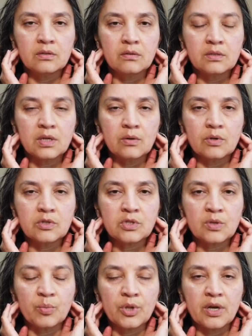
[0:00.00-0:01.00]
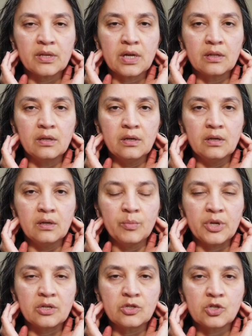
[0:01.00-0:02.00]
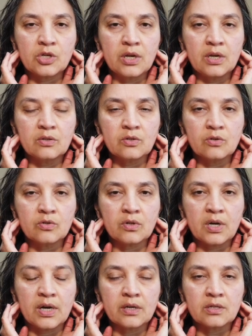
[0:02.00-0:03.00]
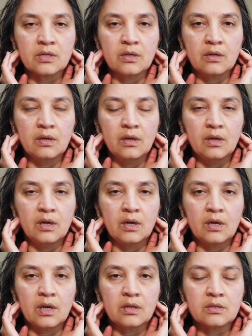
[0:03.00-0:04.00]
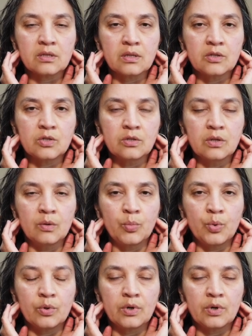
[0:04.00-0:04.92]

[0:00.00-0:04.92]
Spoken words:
So it's like we're just applying that little bit of gentle traction against the